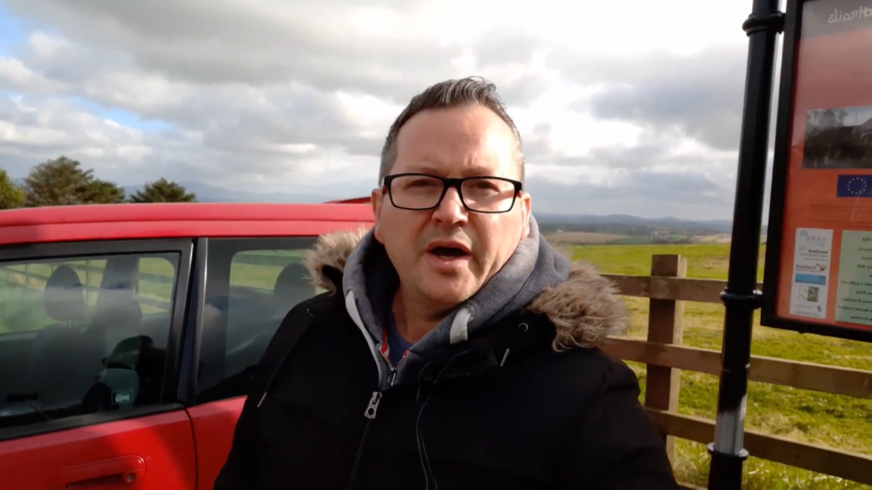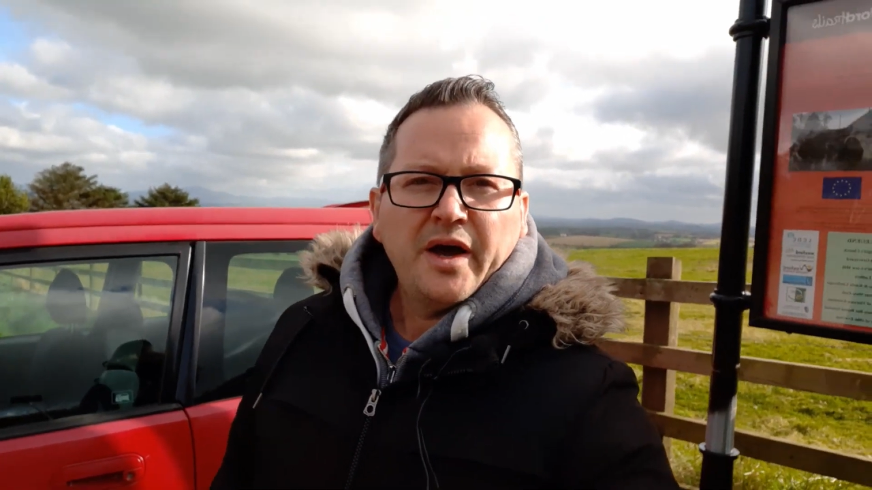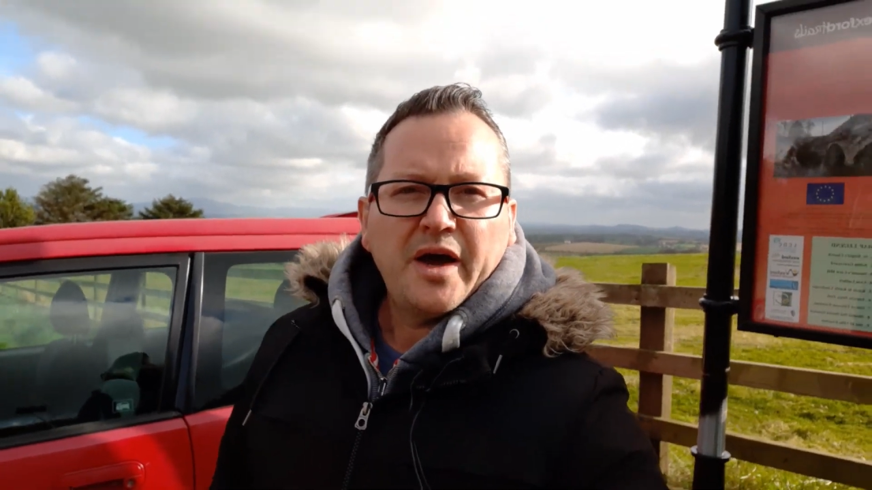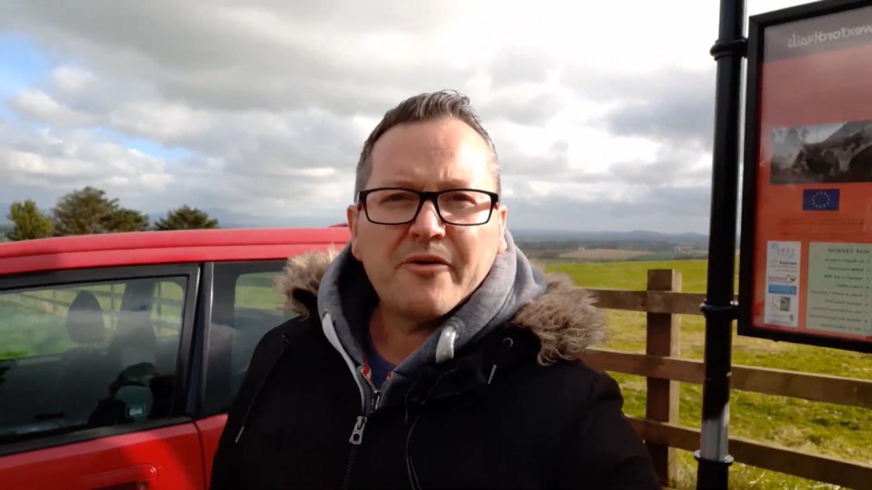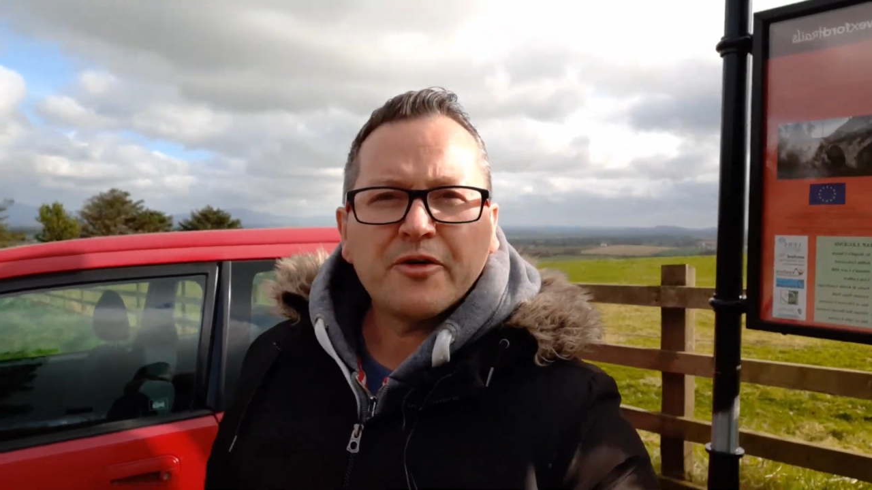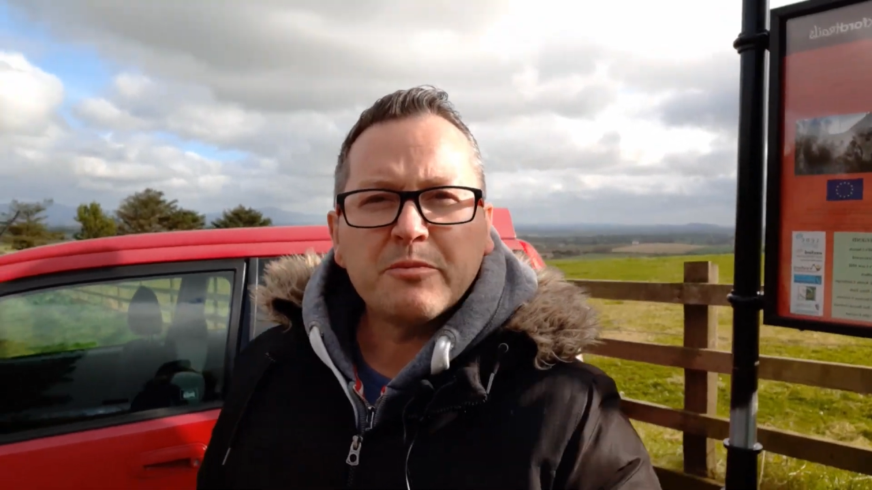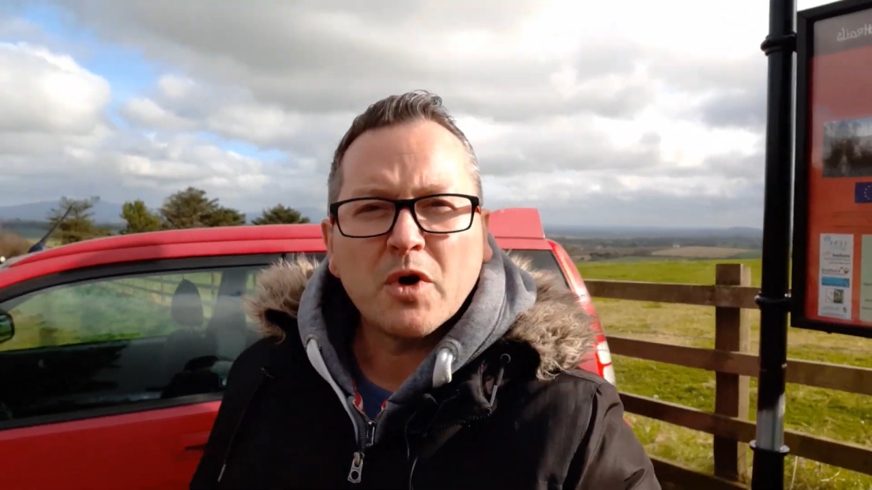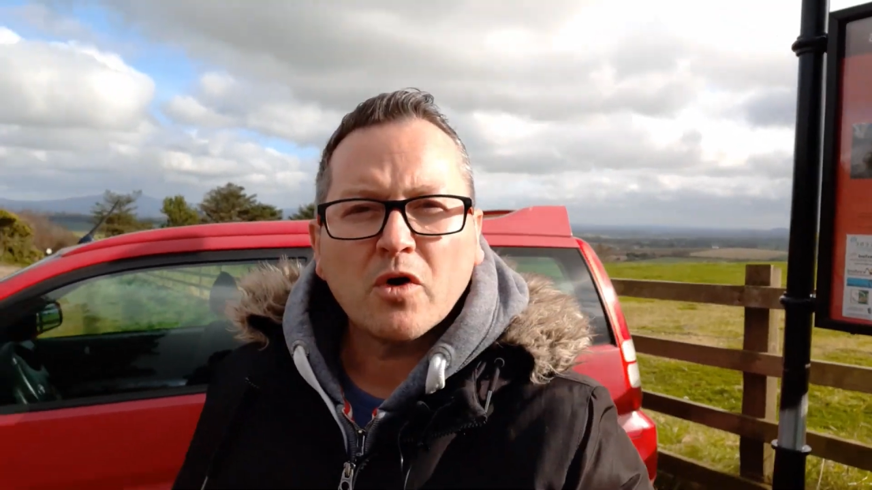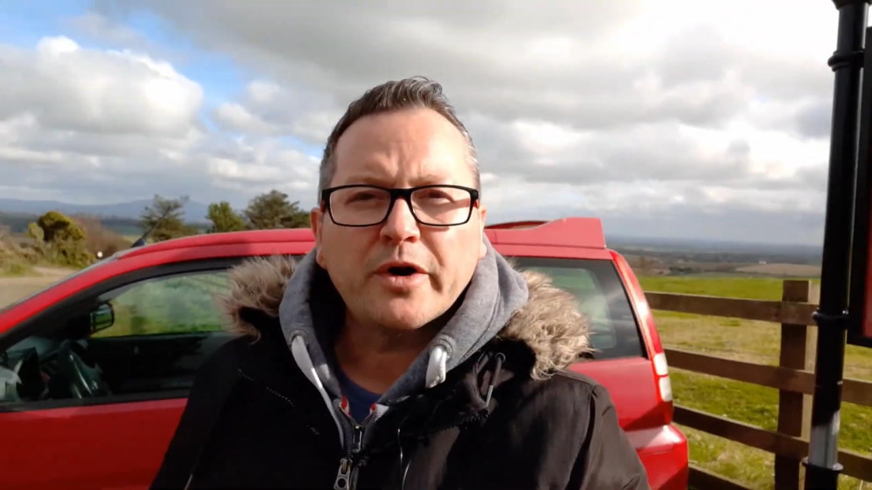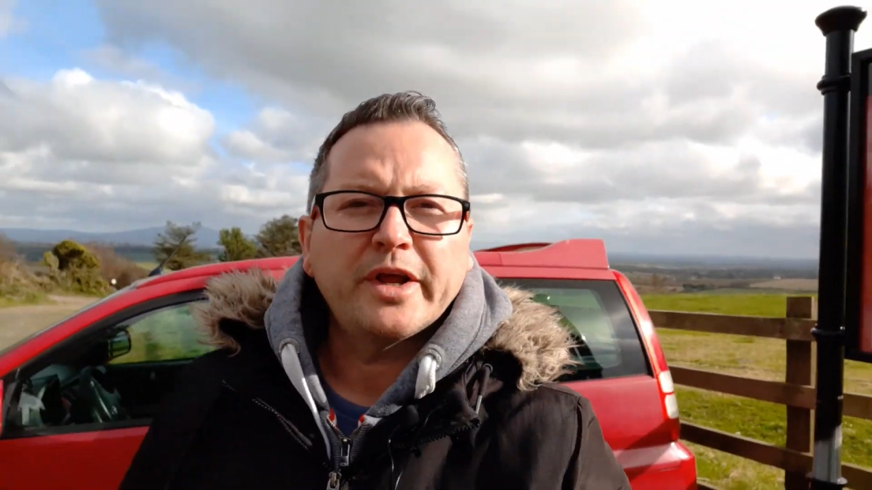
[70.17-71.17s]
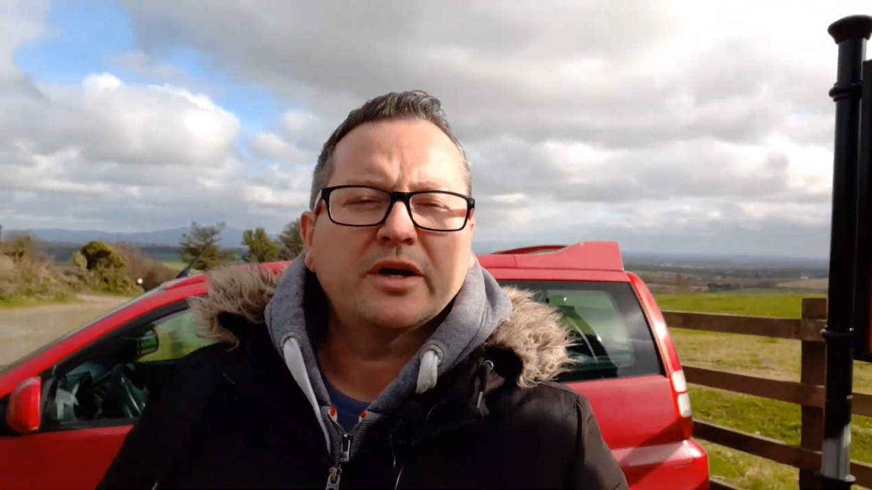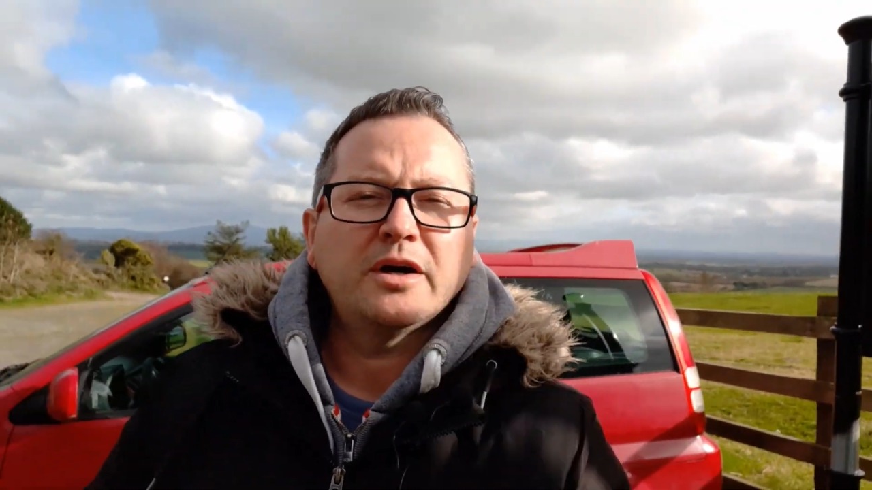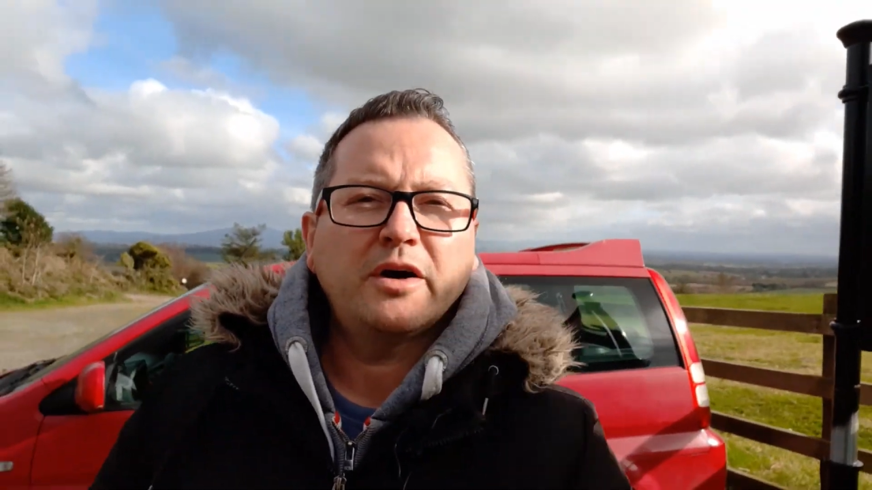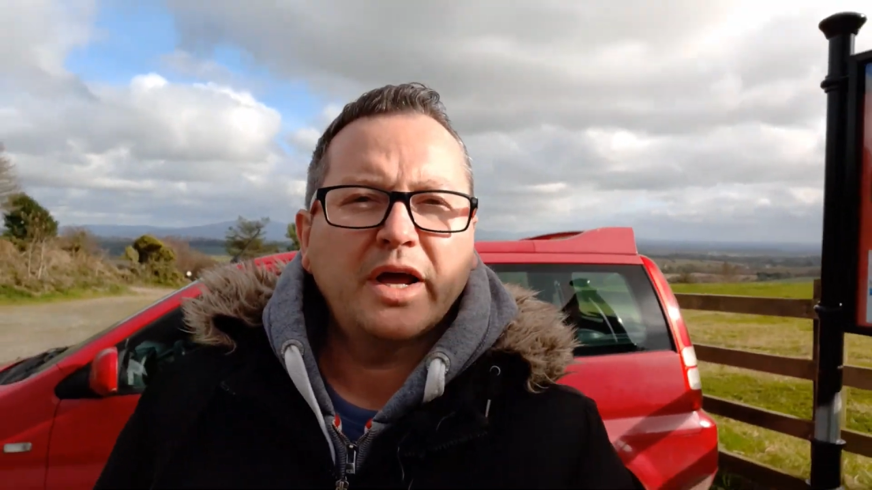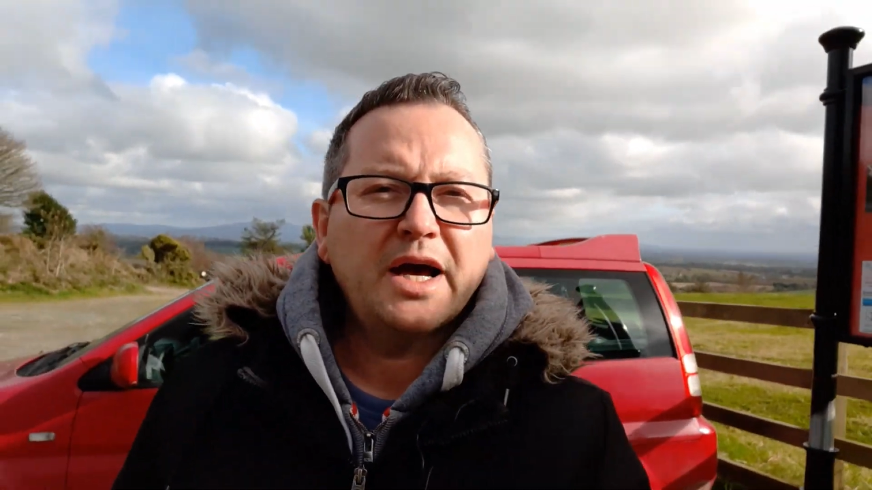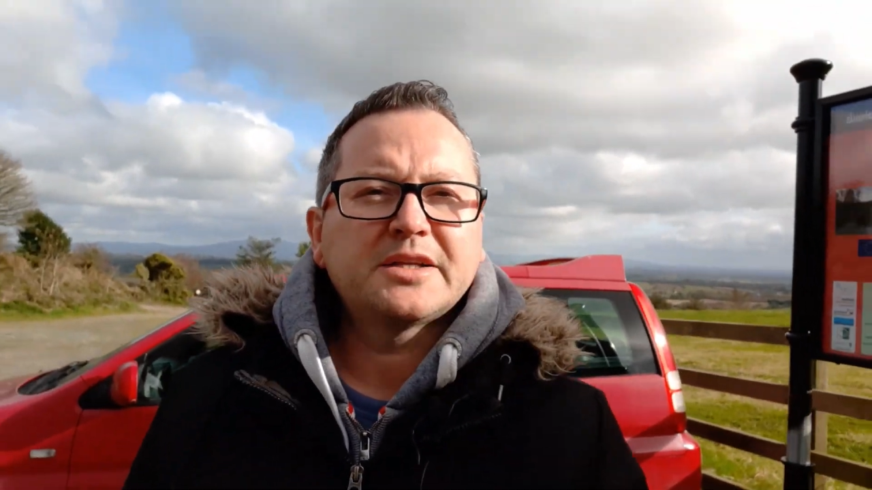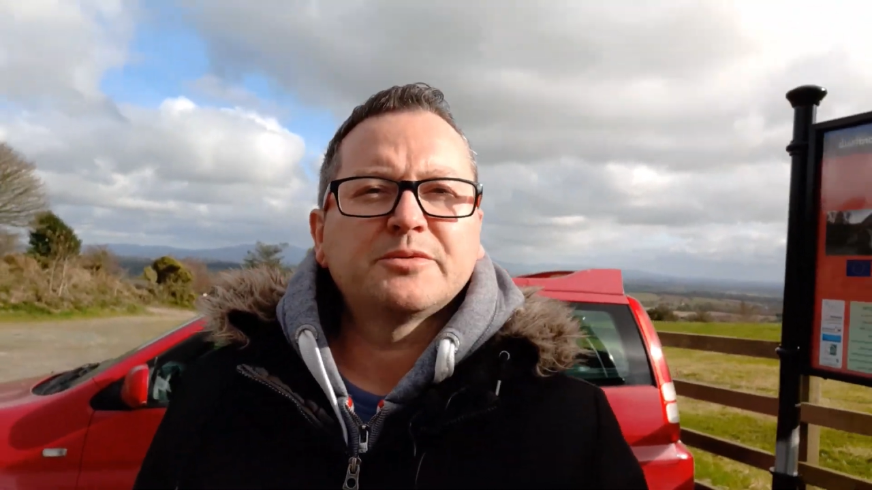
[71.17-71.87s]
Every morning I had